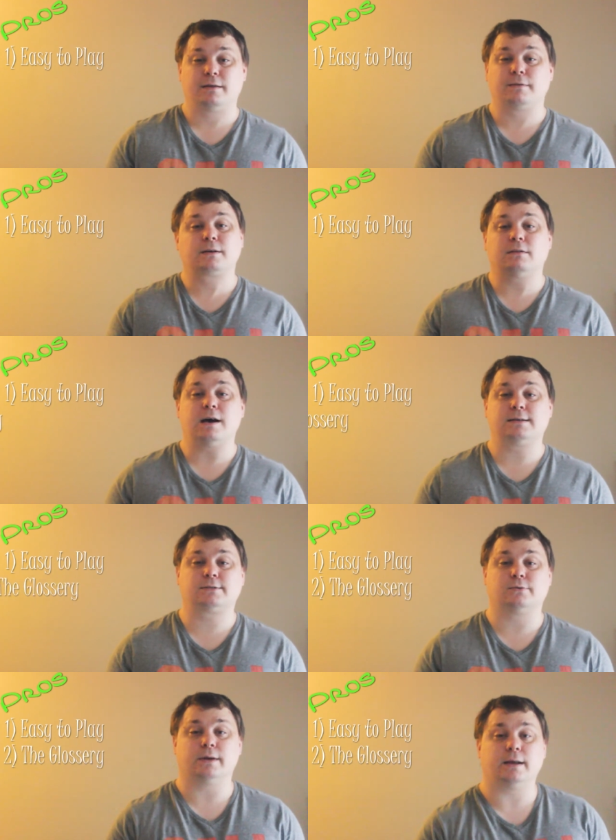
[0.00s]
The
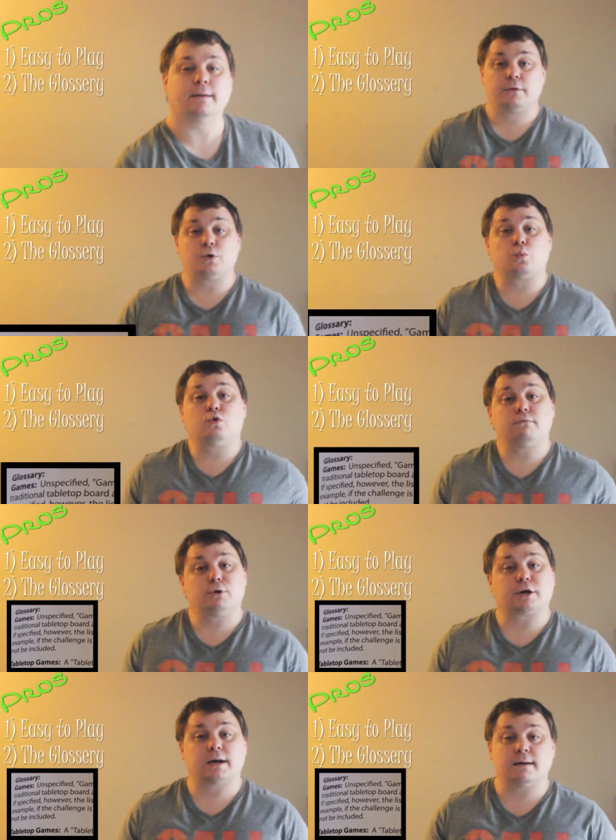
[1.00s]
glossary. The
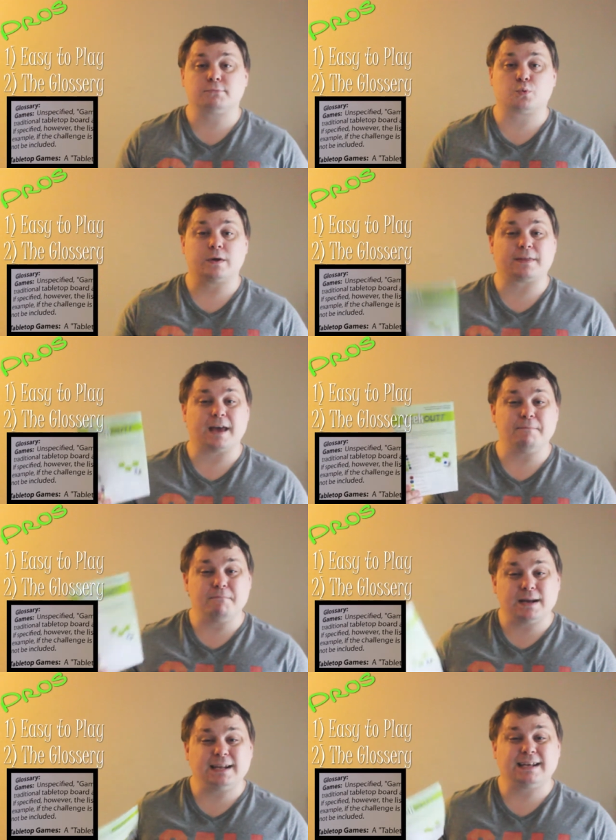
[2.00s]
rulebook comes with a
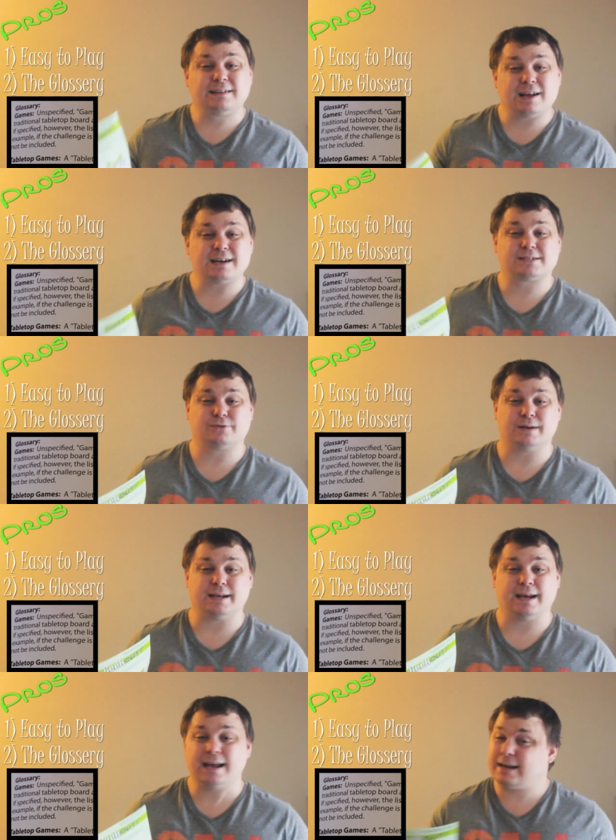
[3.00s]
mini glossary
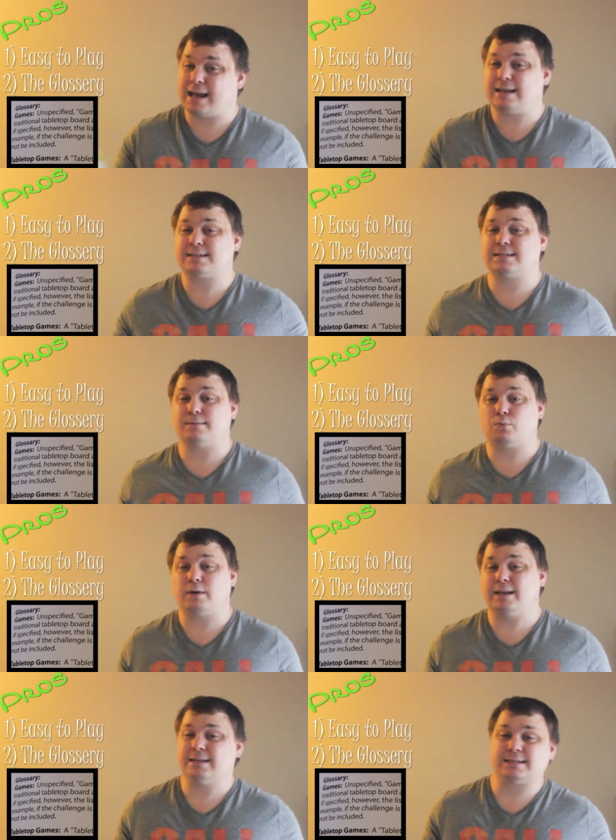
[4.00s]
in case
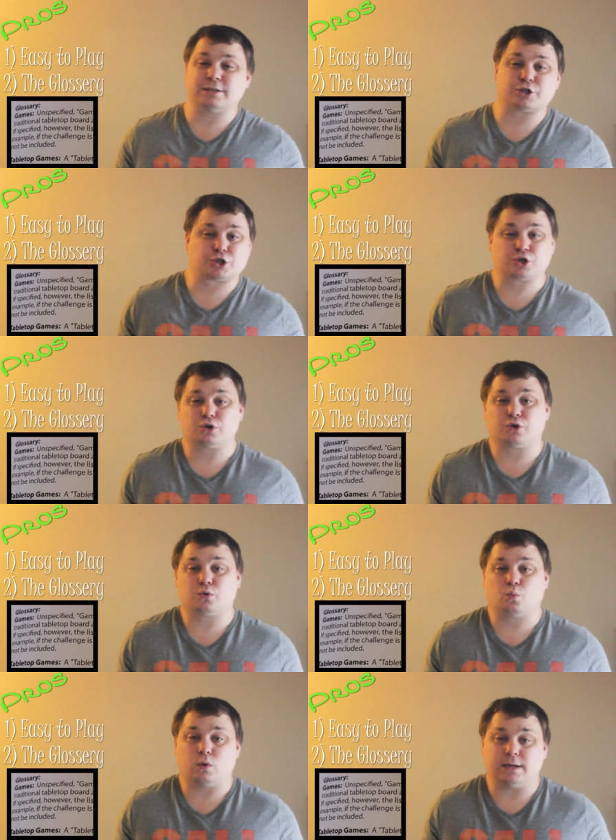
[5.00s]
someone isn't
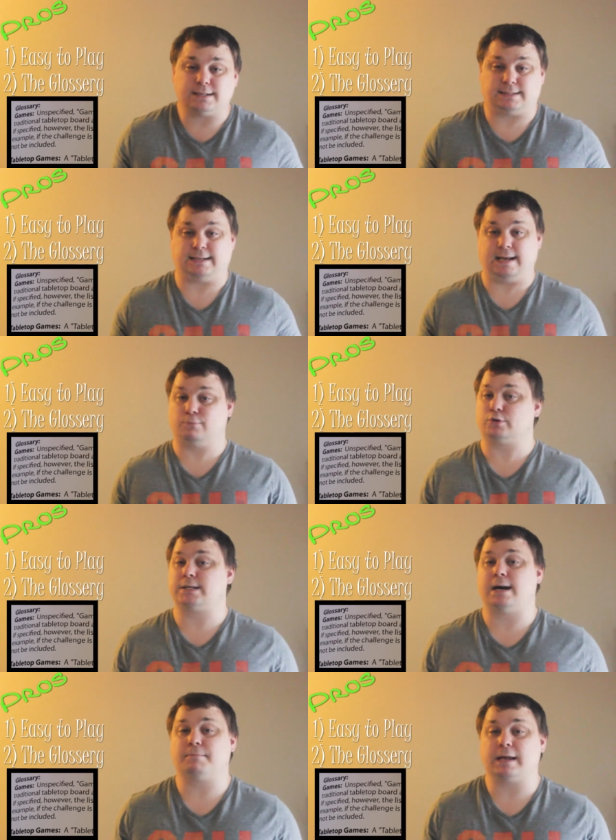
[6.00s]
sure what
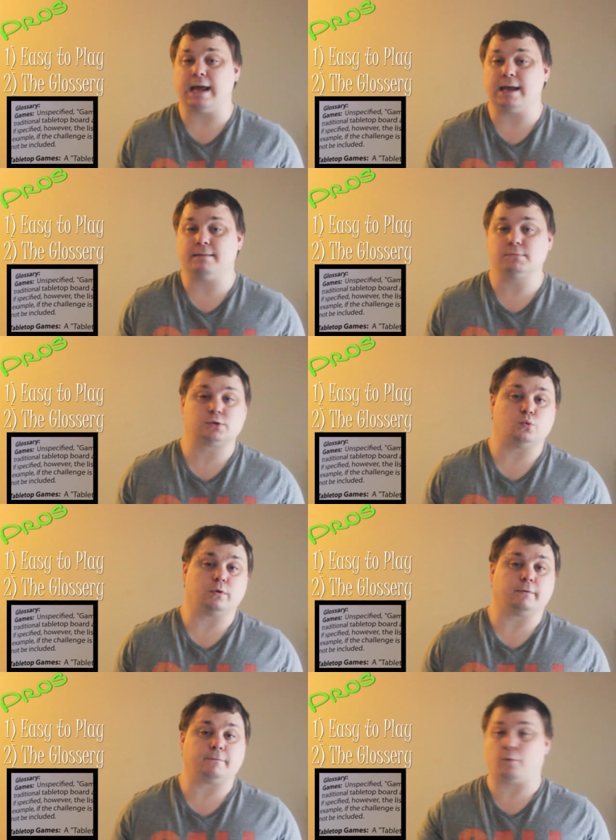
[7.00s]
tabletop games
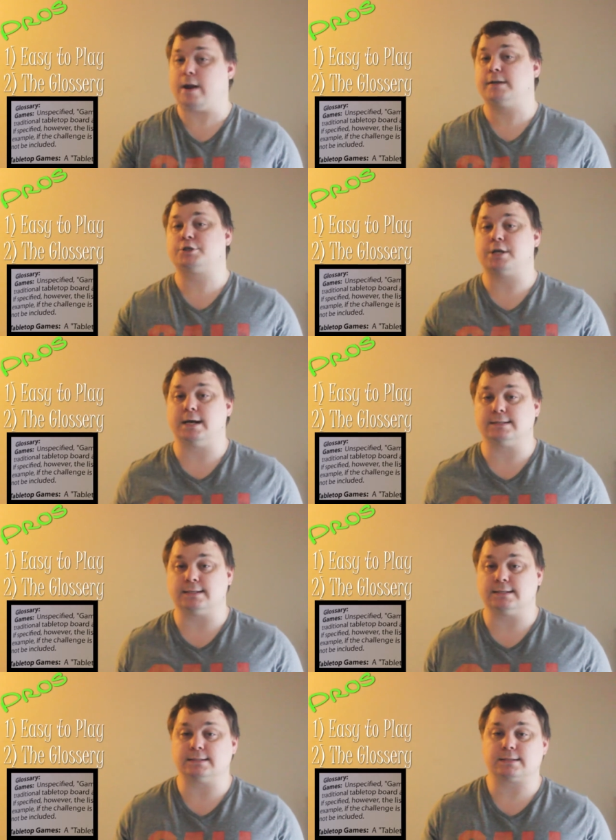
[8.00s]
or
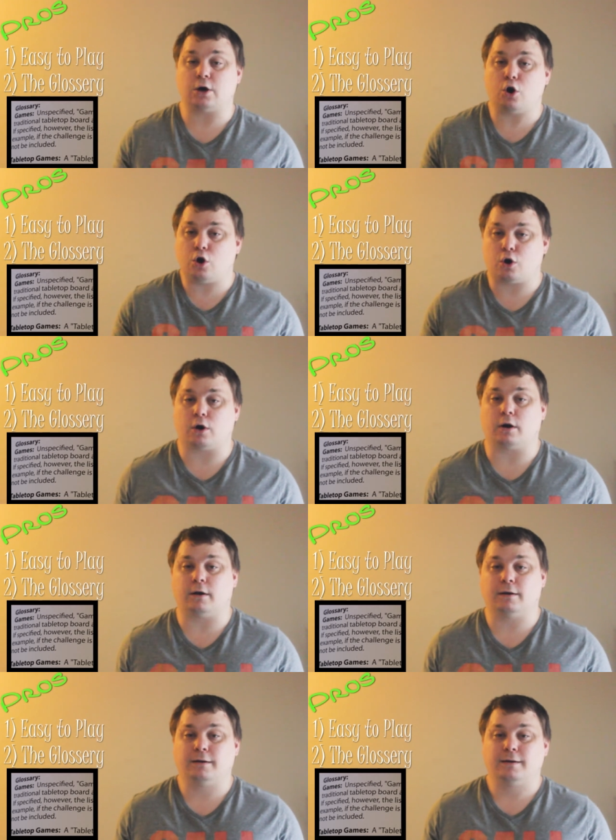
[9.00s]
franchises are.
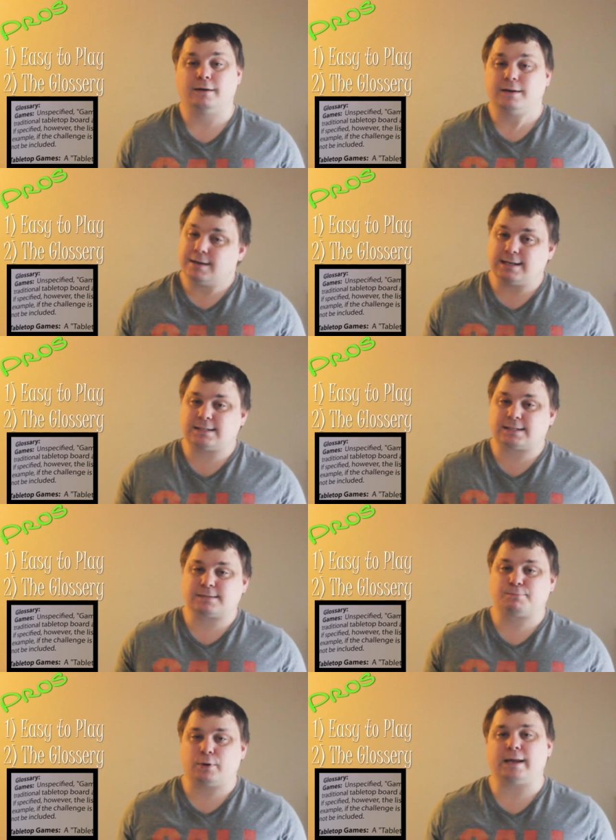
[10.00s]
It's
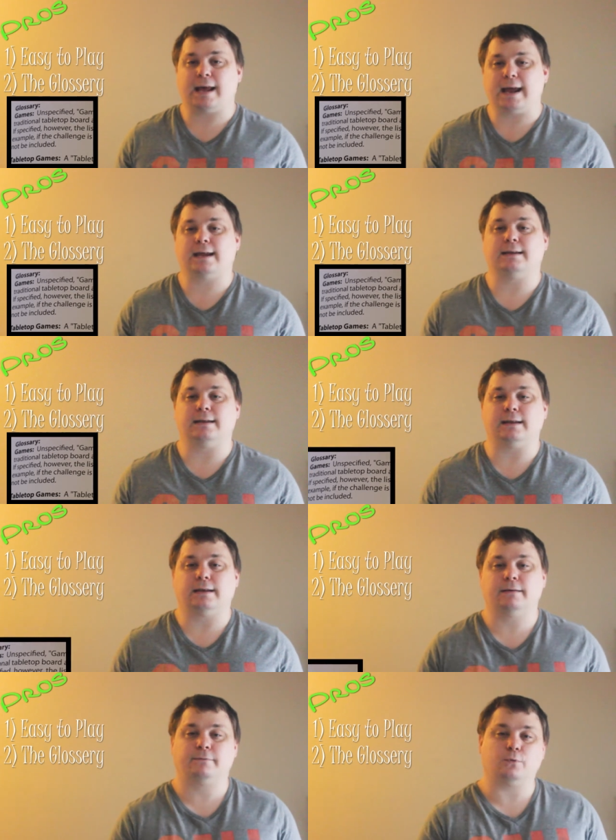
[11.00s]
pretty handy
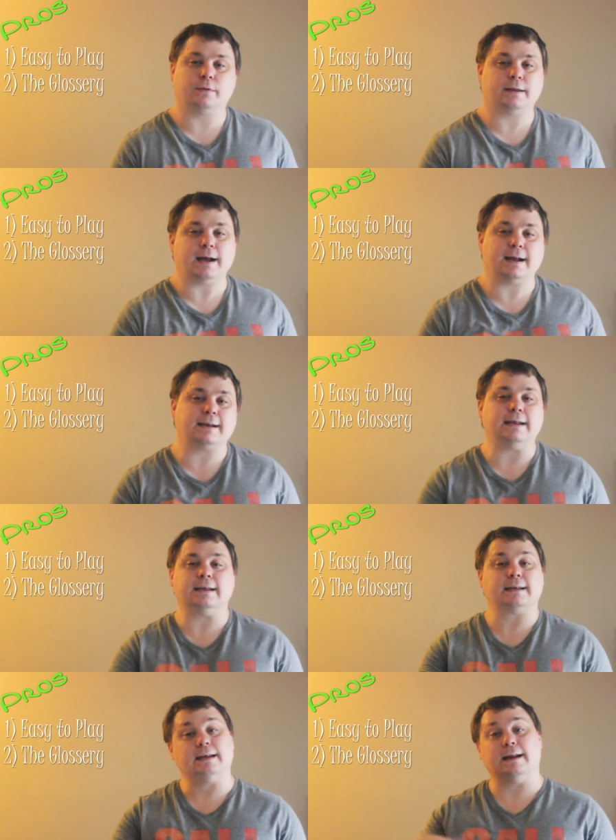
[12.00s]
for the
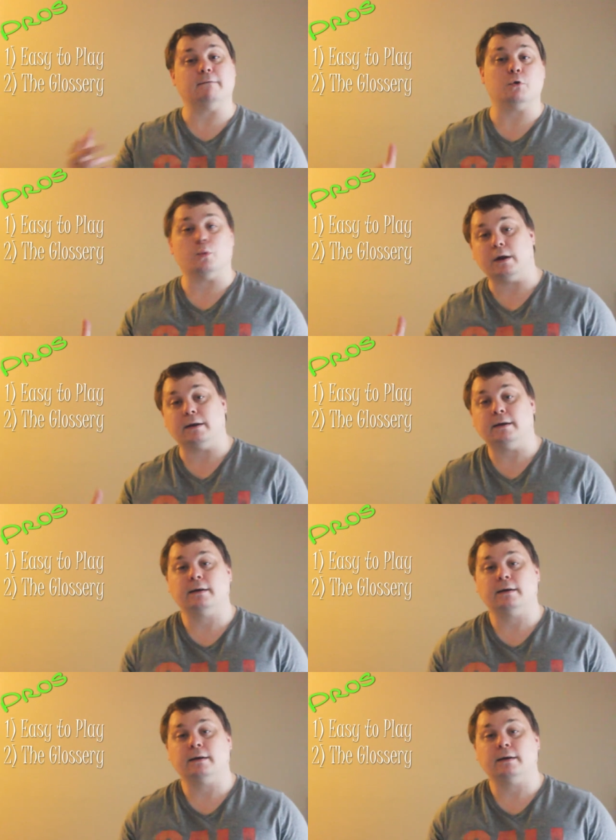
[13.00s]
non-geek in everyone.